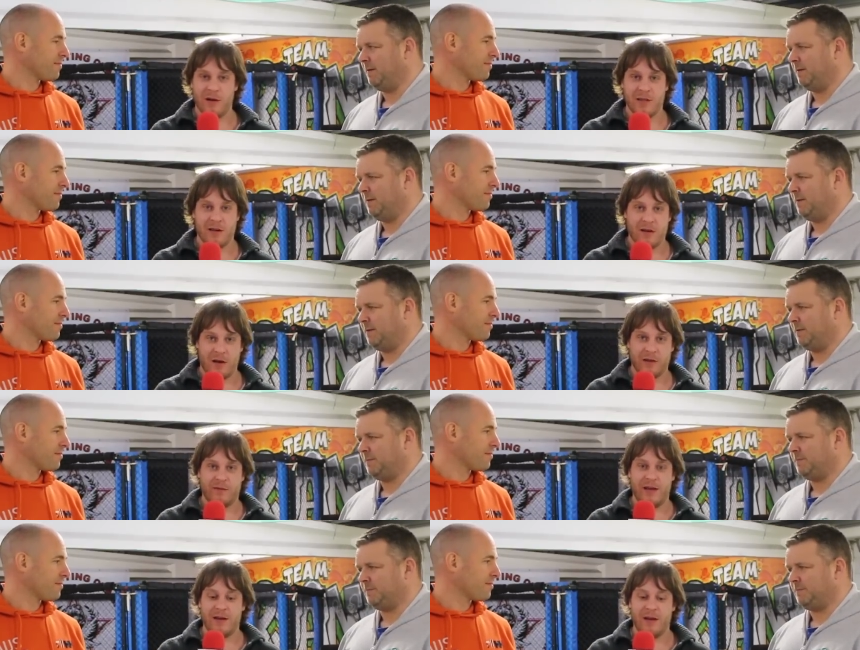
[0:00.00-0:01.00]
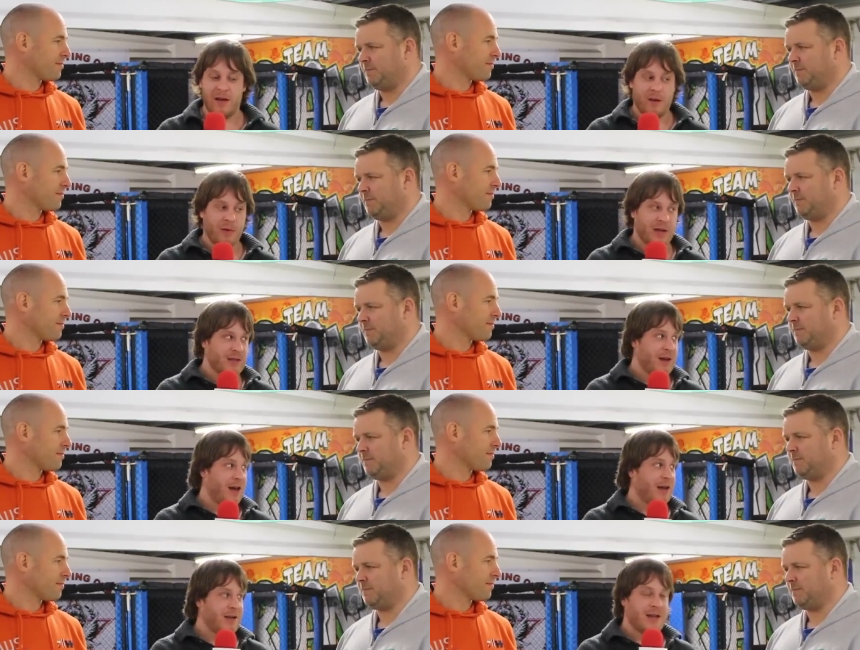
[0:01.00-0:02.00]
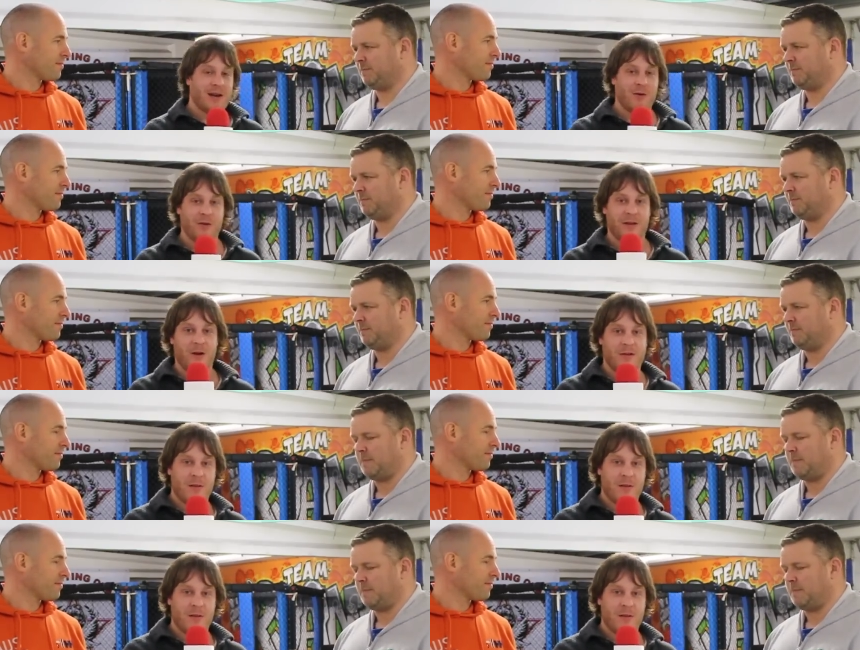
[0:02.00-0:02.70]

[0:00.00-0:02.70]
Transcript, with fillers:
Speaker 1: guys on, on the feet. But as uh, Andy said, it could go to